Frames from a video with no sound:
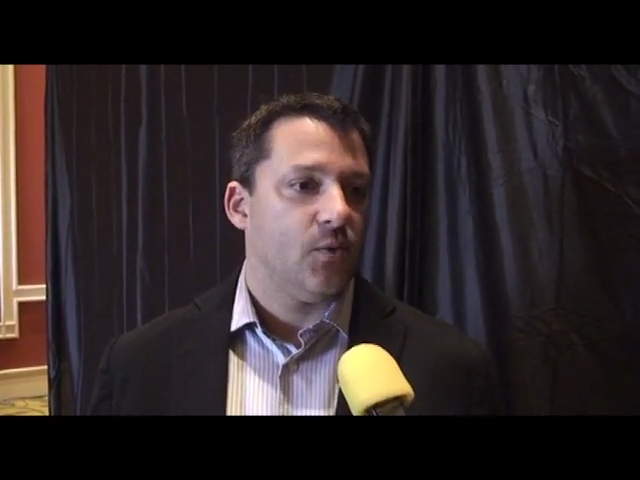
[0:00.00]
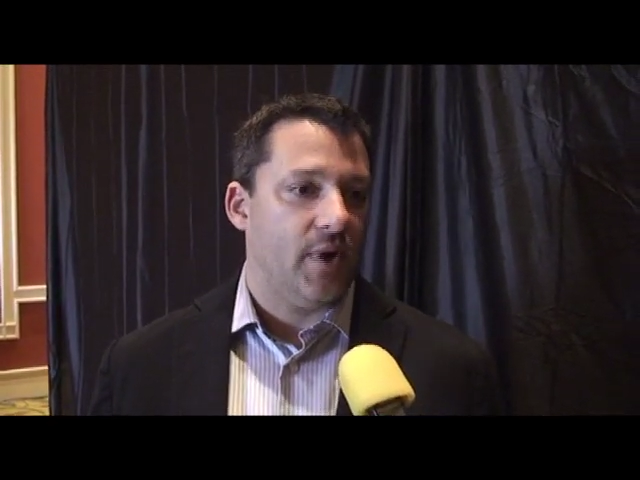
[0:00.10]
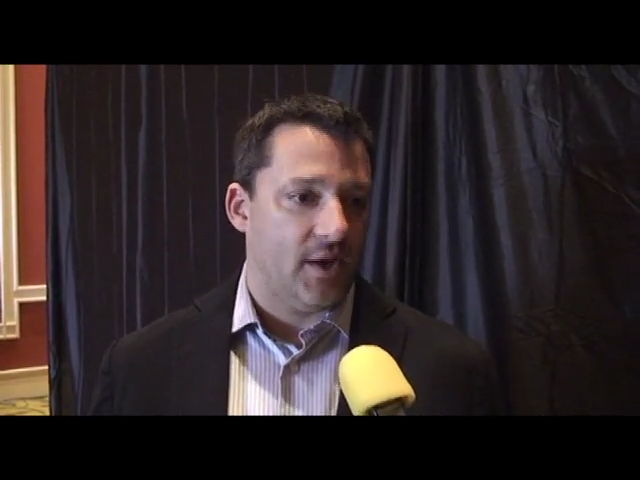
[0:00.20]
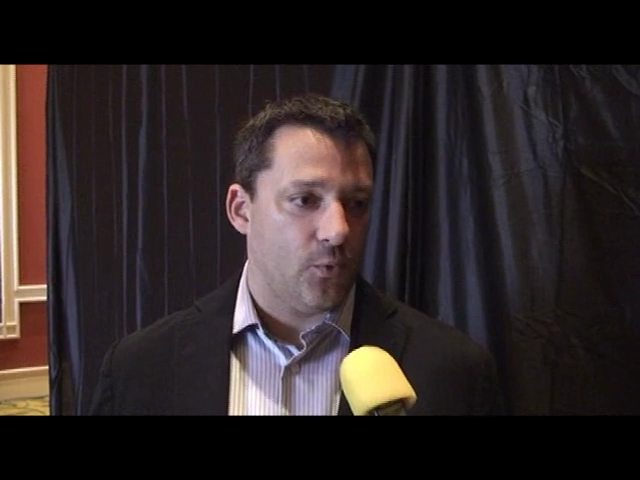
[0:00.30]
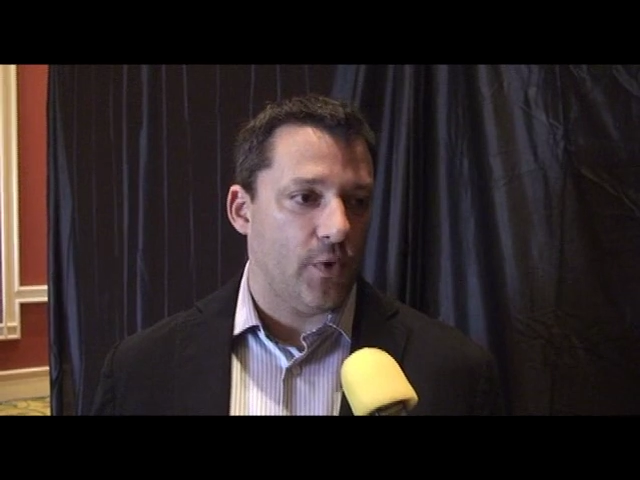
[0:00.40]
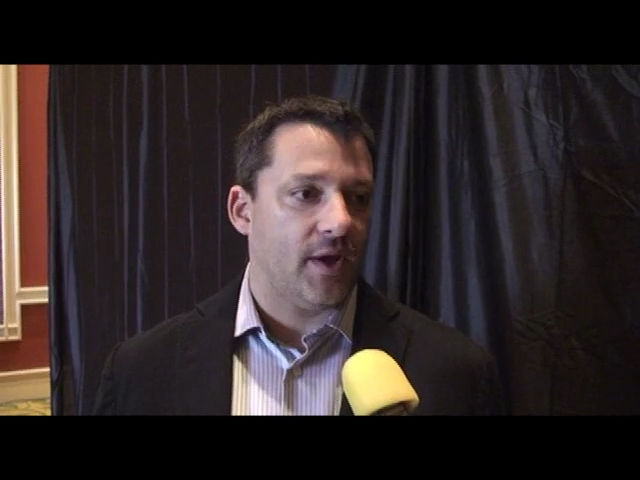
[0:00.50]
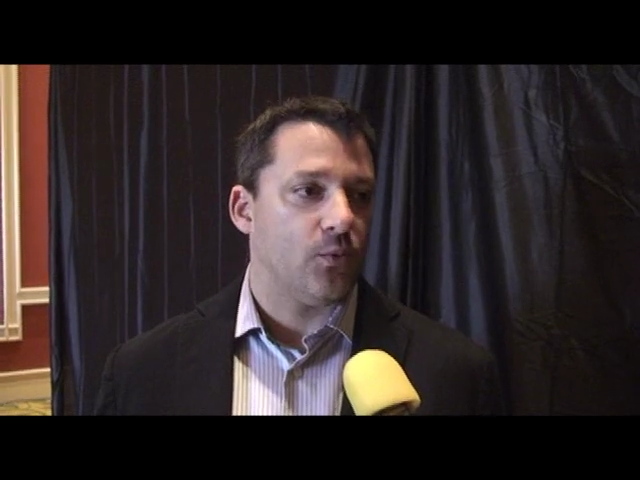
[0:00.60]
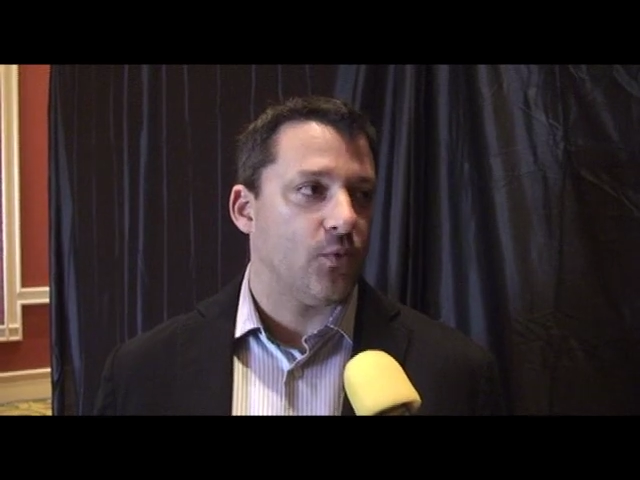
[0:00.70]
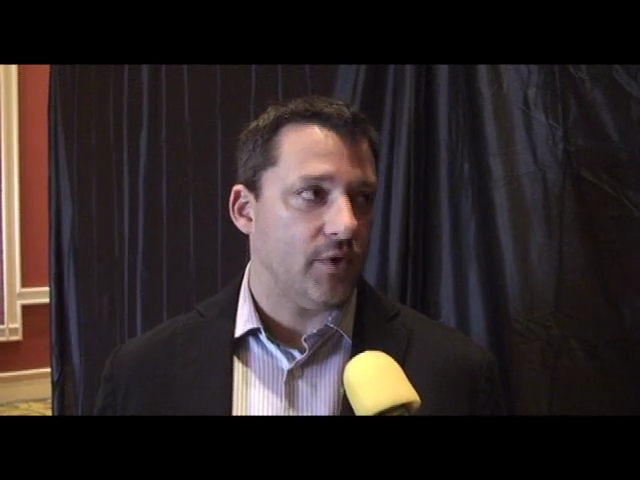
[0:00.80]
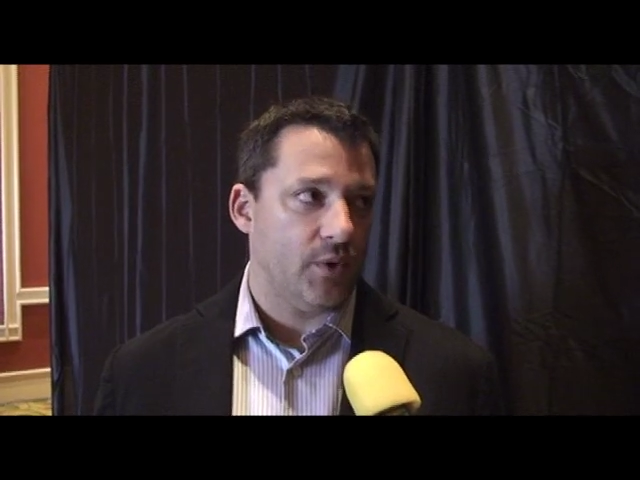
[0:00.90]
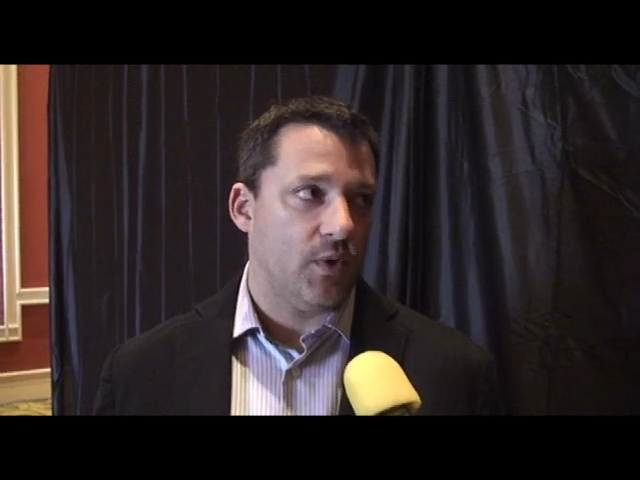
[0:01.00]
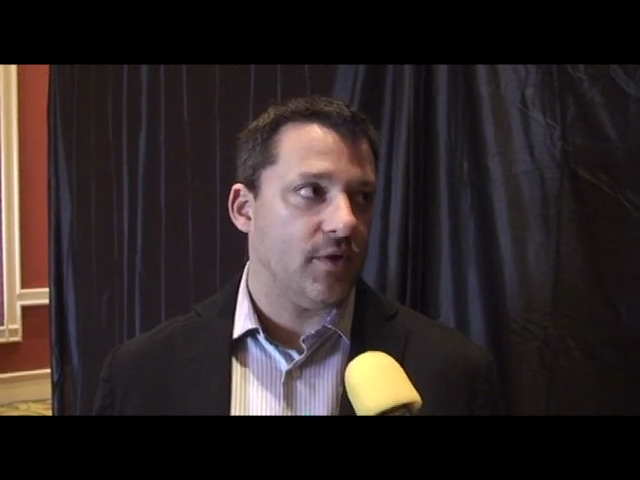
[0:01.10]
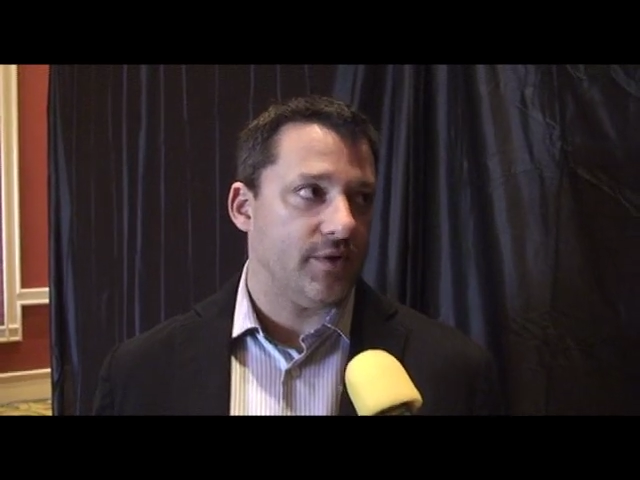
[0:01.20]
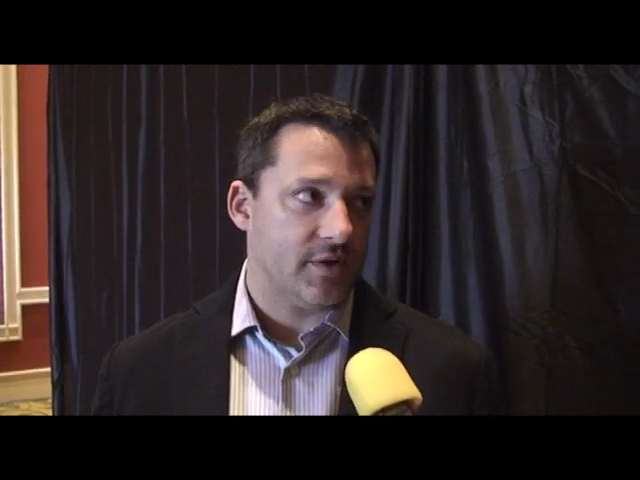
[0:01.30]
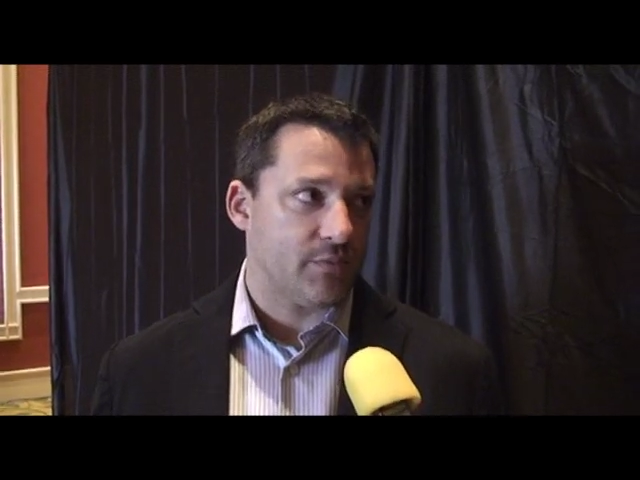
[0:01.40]
we had ran really
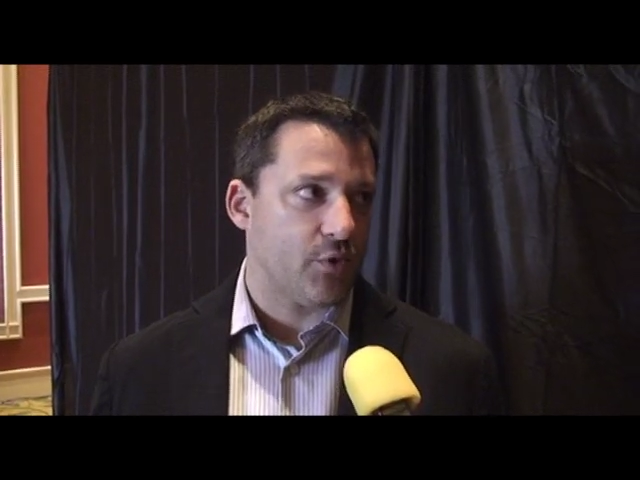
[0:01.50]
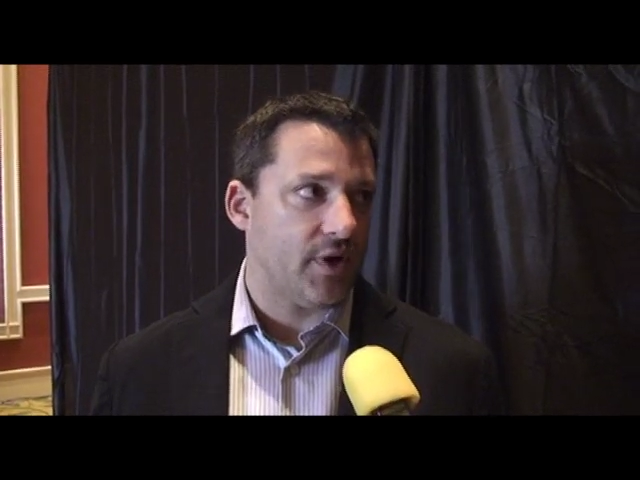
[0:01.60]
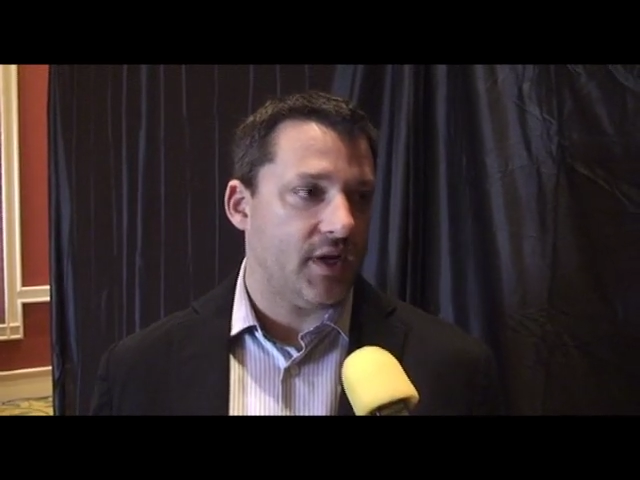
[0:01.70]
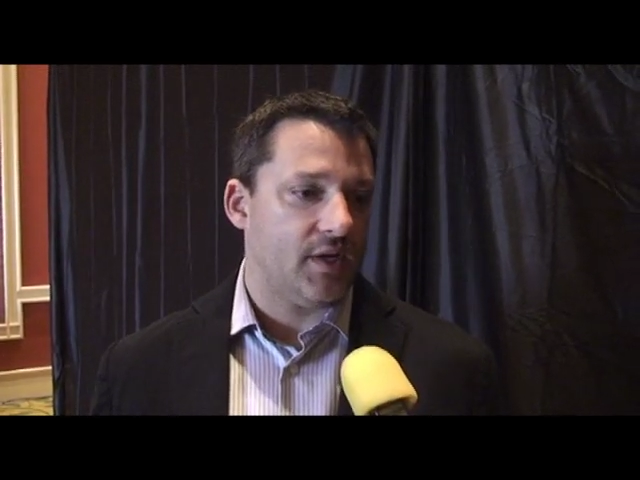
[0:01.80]
well in the spring